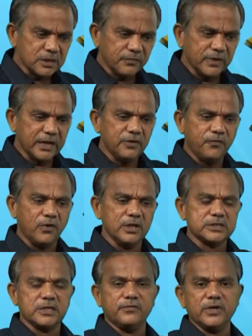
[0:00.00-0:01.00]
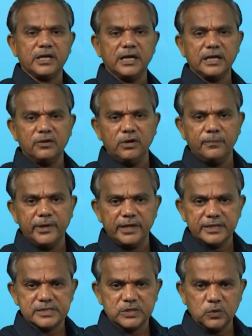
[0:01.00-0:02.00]
most of the rainfalls of the
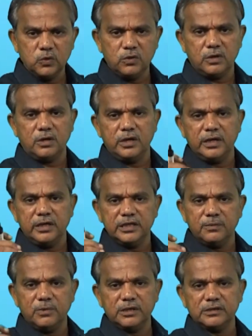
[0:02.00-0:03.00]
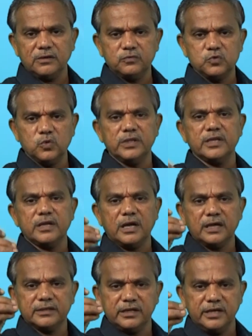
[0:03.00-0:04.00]
country will be received in the month of
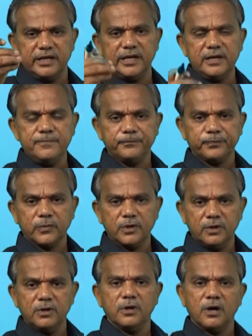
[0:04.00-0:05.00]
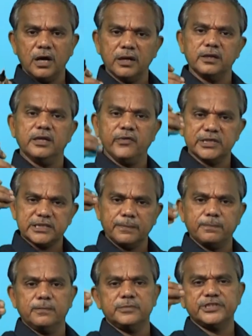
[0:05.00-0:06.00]
June in the northern India, or
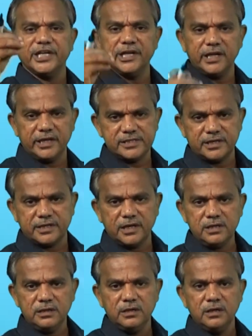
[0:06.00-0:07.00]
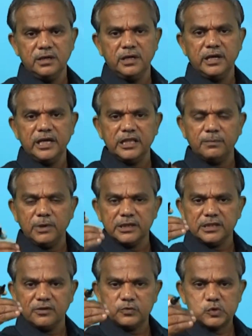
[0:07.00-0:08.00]
even China, etc. In